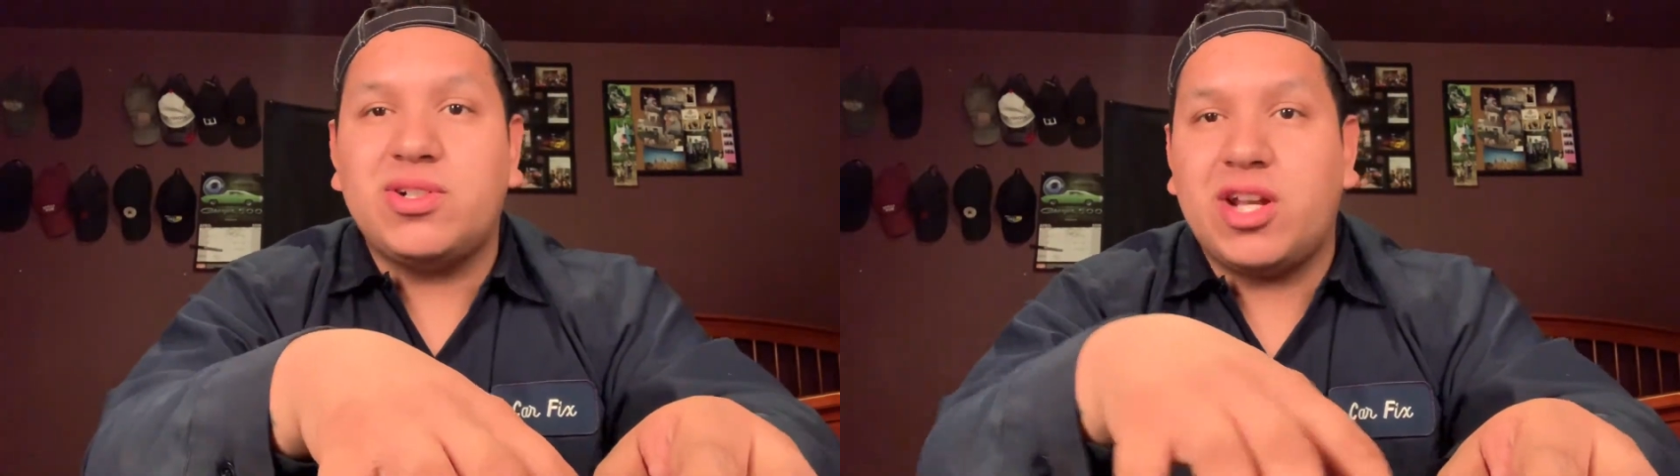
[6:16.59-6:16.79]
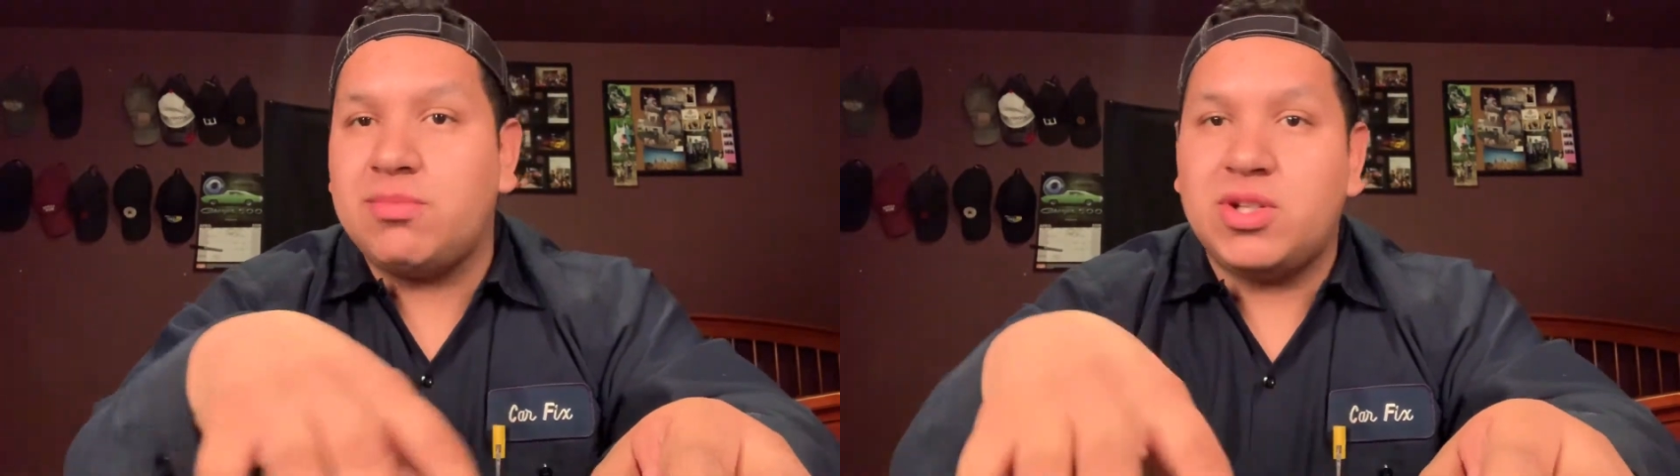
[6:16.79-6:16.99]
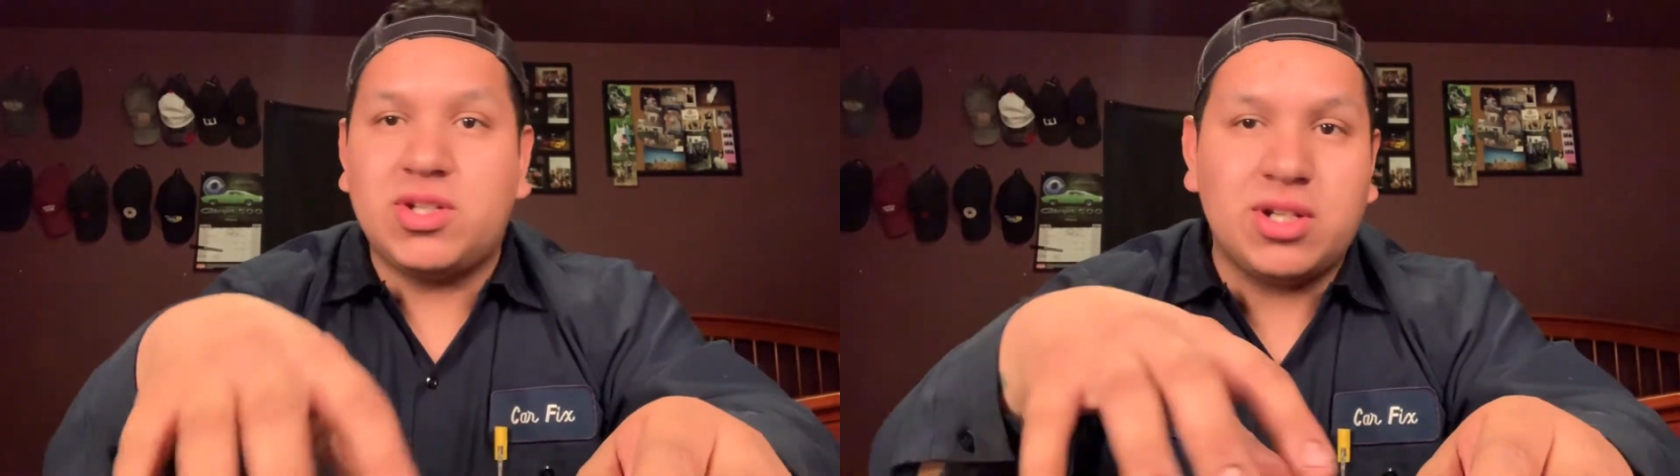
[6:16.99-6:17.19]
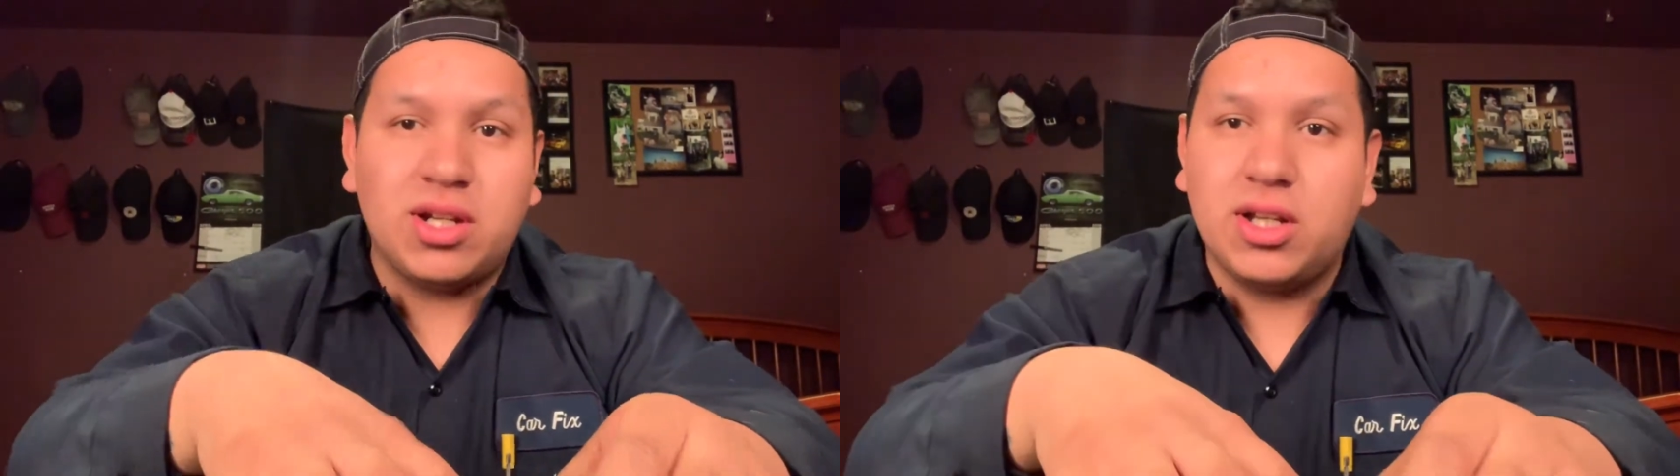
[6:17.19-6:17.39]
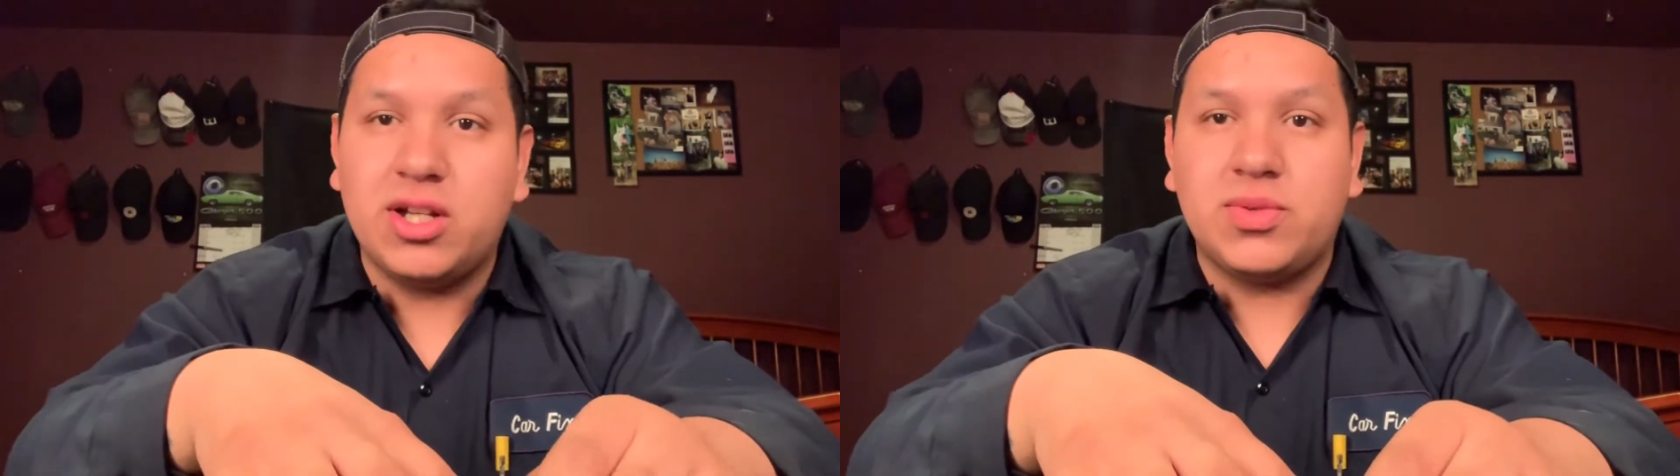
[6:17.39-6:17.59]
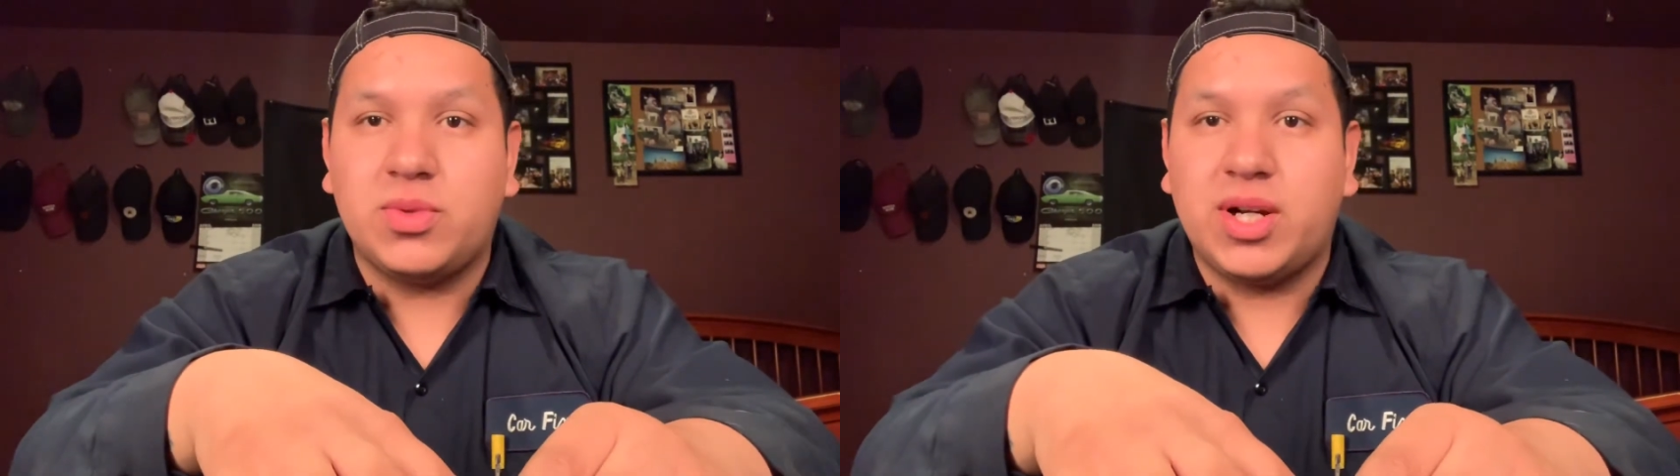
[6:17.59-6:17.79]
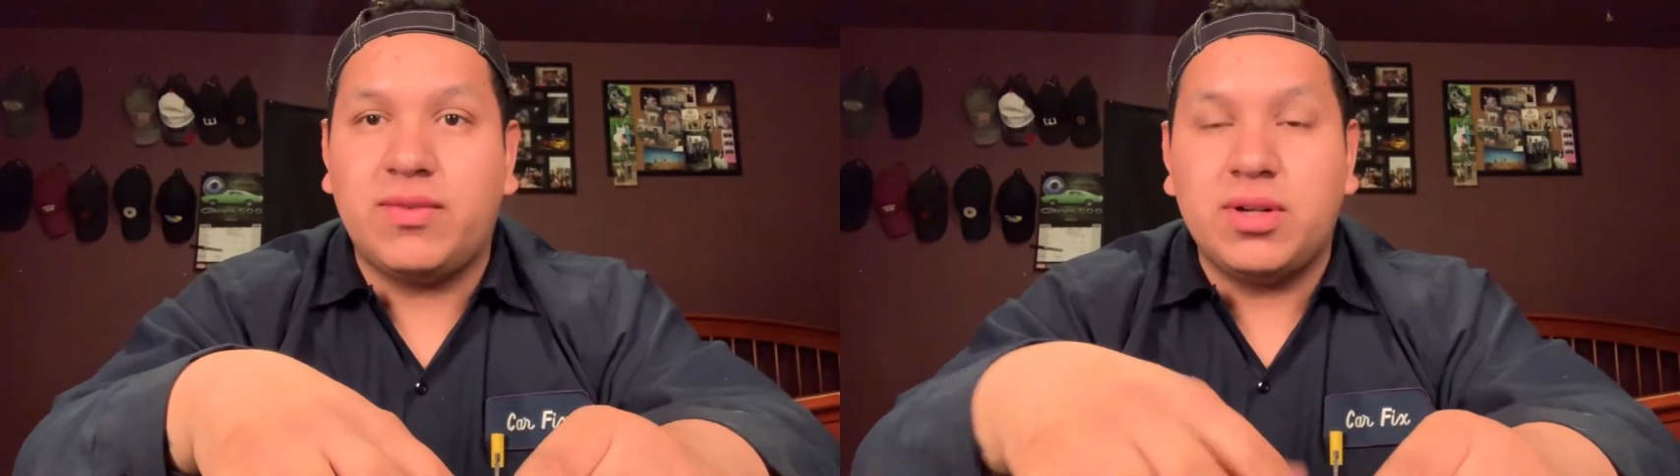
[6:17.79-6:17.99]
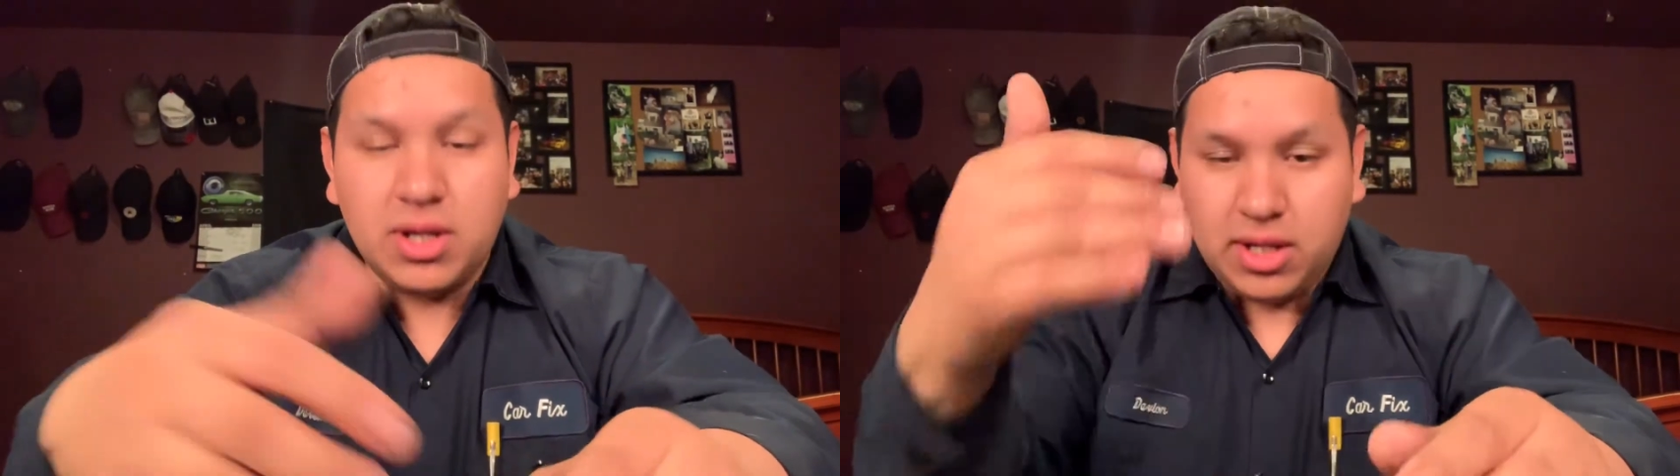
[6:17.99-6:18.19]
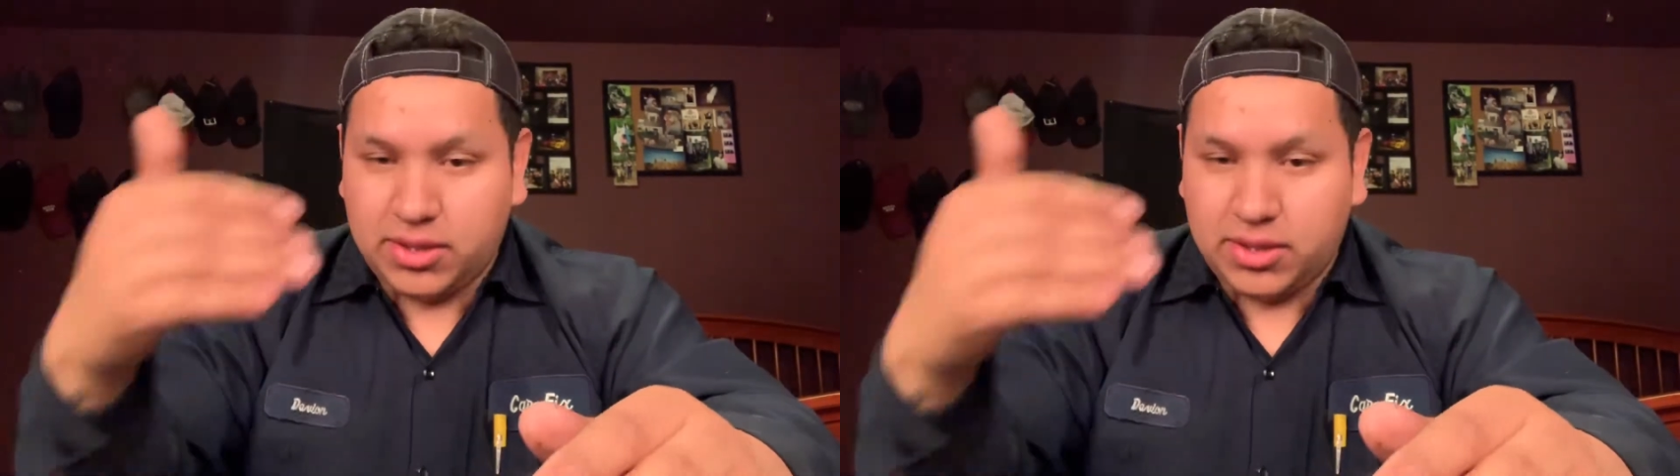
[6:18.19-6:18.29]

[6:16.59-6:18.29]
transmission, clutch, whatever,